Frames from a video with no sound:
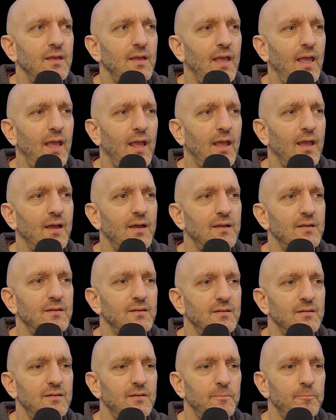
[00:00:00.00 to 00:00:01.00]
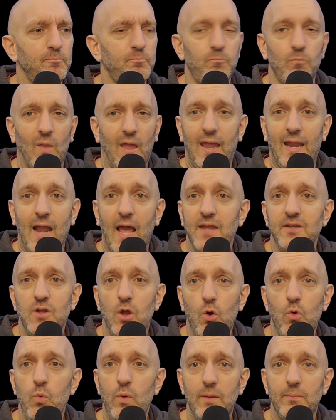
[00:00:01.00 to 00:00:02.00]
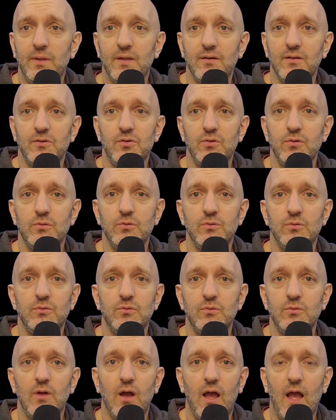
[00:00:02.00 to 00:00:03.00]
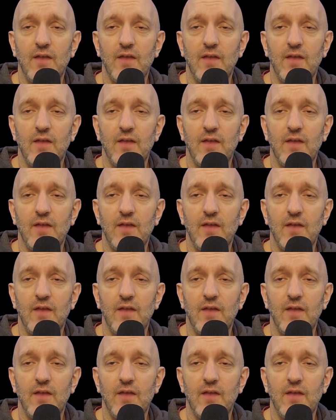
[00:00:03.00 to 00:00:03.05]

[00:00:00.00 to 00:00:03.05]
And I know women who